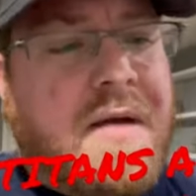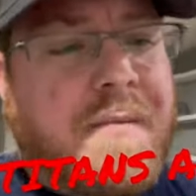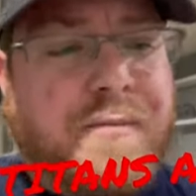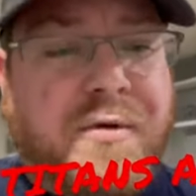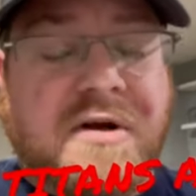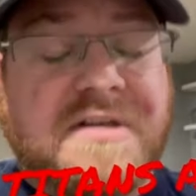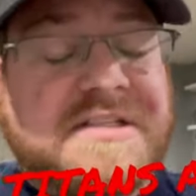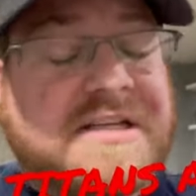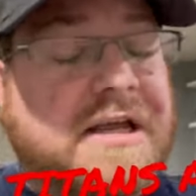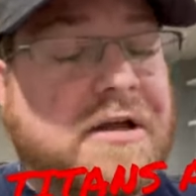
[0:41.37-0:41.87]

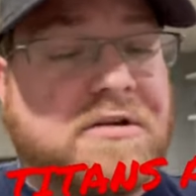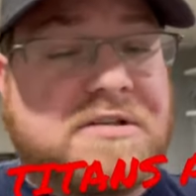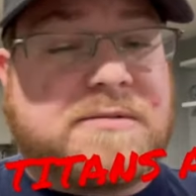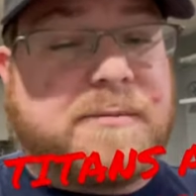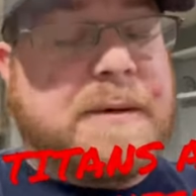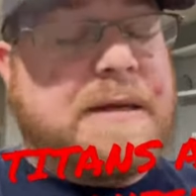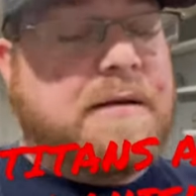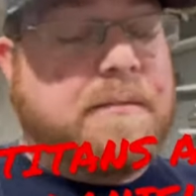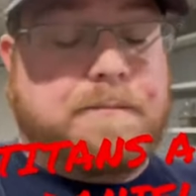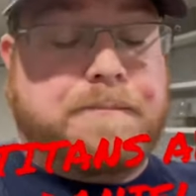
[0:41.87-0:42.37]
Brunskill
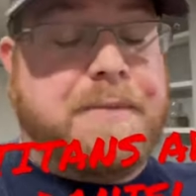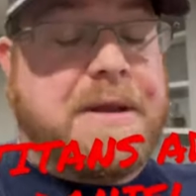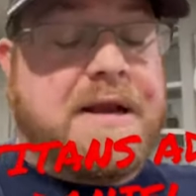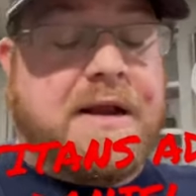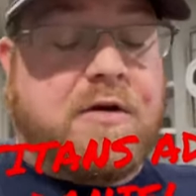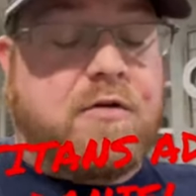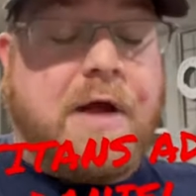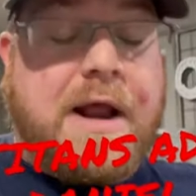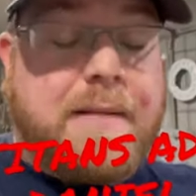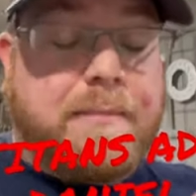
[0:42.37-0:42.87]
has been
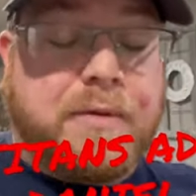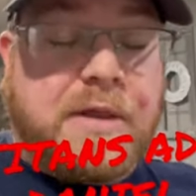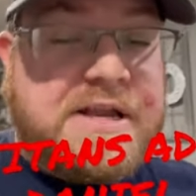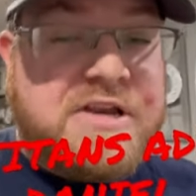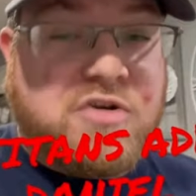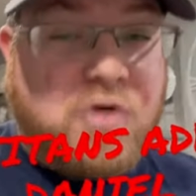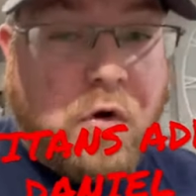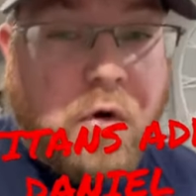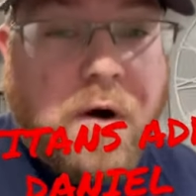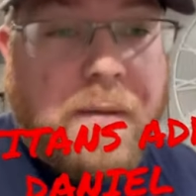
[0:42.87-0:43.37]
incredibly
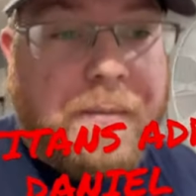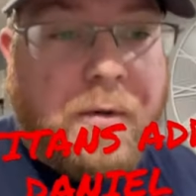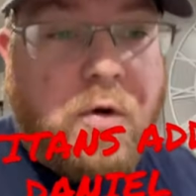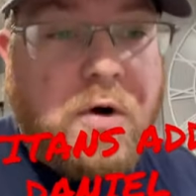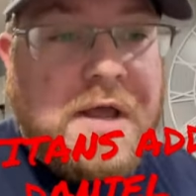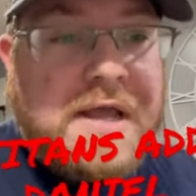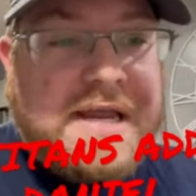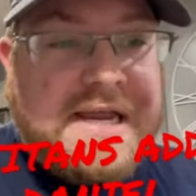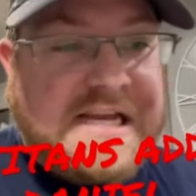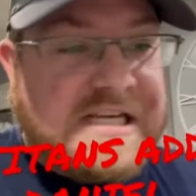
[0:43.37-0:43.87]

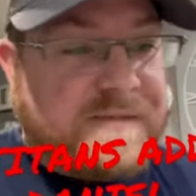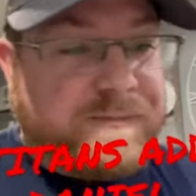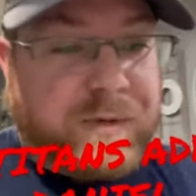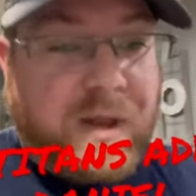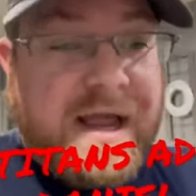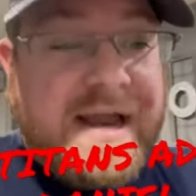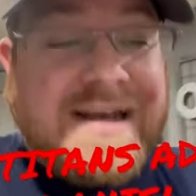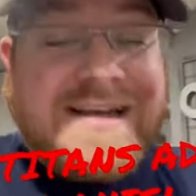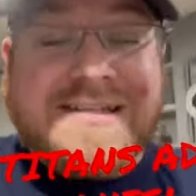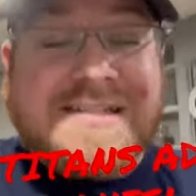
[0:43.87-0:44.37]
durable. He's
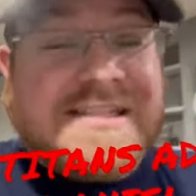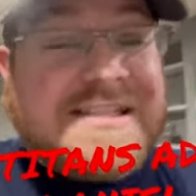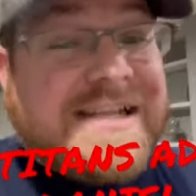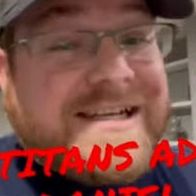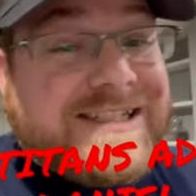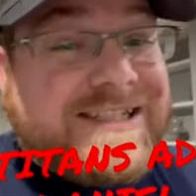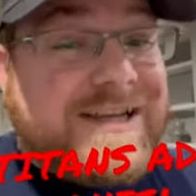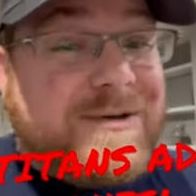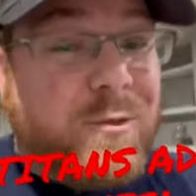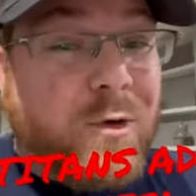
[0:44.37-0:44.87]
played in
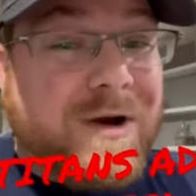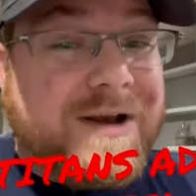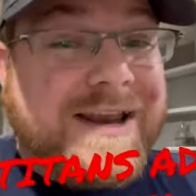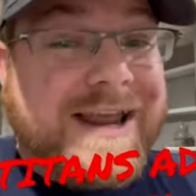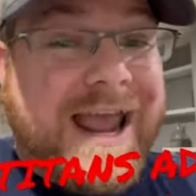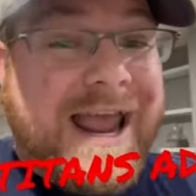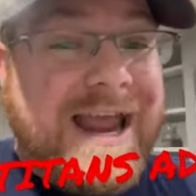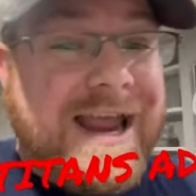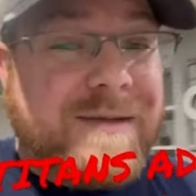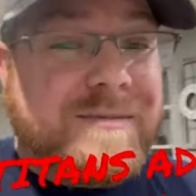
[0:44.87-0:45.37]
61
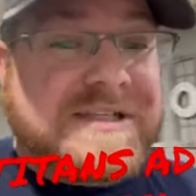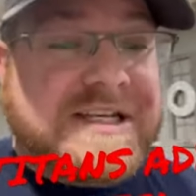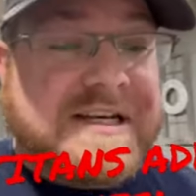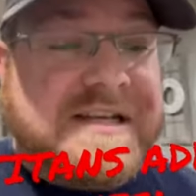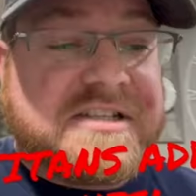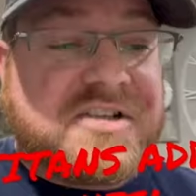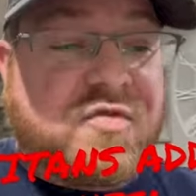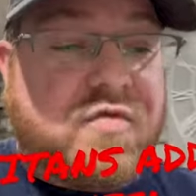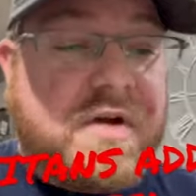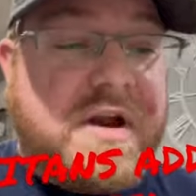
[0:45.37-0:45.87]
games in
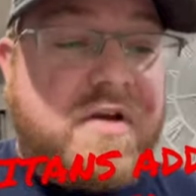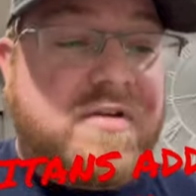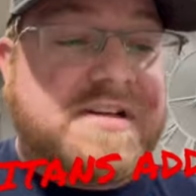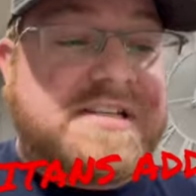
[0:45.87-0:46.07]
his career.